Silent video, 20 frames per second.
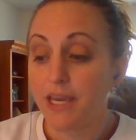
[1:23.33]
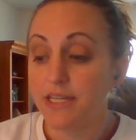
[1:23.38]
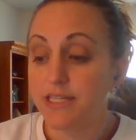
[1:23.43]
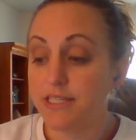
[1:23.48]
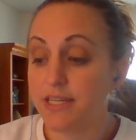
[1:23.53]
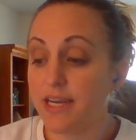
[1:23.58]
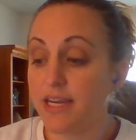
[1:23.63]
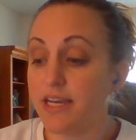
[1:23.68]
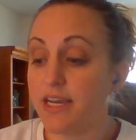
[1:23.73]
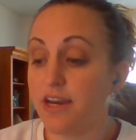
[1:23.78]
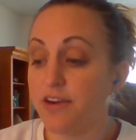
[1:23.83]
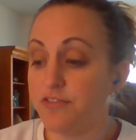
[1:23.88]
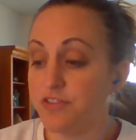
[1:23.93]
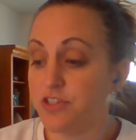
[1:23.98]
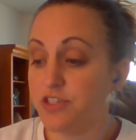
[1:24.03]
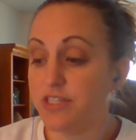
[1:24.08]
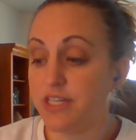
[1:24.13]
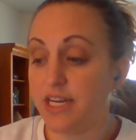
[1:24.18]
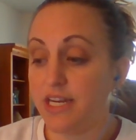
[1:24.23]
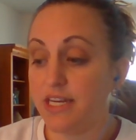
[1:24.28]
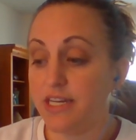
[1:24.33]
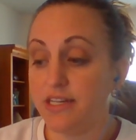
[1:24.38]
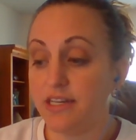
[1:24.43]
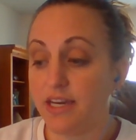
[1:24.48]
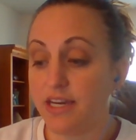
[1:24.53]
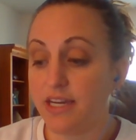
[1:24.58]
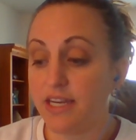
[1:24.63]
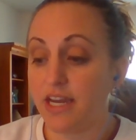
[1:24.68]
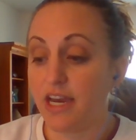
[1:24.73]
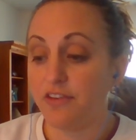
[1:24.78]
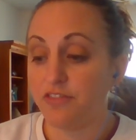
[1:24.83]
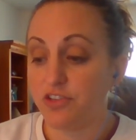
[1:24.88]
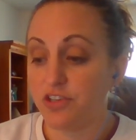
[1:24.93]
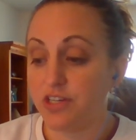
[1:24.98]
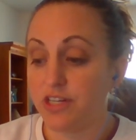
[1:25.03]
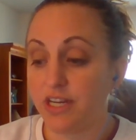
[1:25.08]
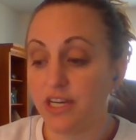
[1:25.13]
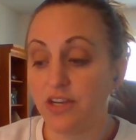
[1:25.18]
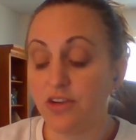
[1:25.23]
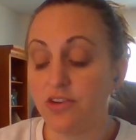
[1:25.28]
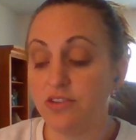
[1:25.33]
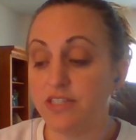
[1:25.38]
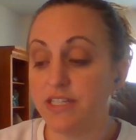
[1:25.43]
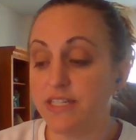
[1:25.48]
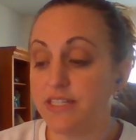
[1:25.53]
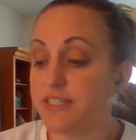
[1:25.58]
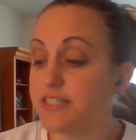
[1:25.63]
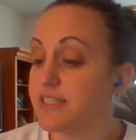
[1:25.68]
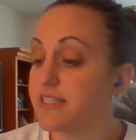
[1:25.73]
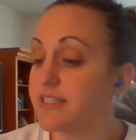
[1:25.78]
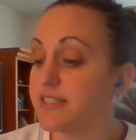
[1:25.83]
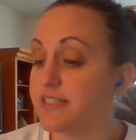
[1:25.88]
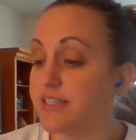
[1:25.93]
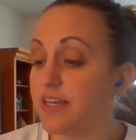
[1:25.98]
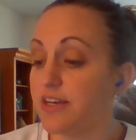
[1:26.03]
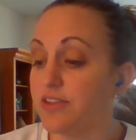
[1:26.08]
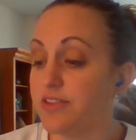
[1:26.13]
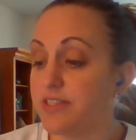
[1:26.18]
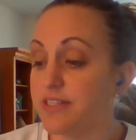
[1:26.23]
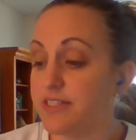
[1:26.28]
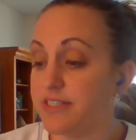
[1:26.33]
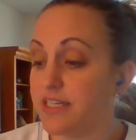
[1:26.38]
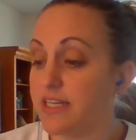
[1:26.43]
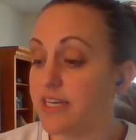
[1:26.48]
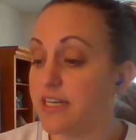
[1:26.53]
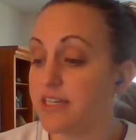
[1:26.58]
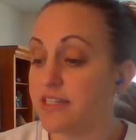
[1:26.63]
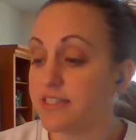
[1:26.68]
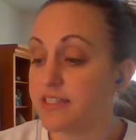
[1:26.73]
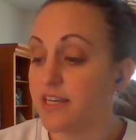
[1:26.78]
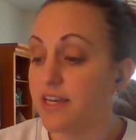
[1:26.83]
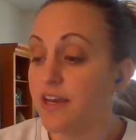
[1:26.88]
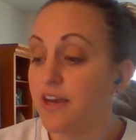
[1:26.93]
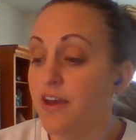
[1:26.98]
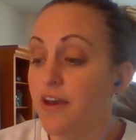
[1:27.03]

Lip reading: Day after day and night after night, Odysseus sailed the seas.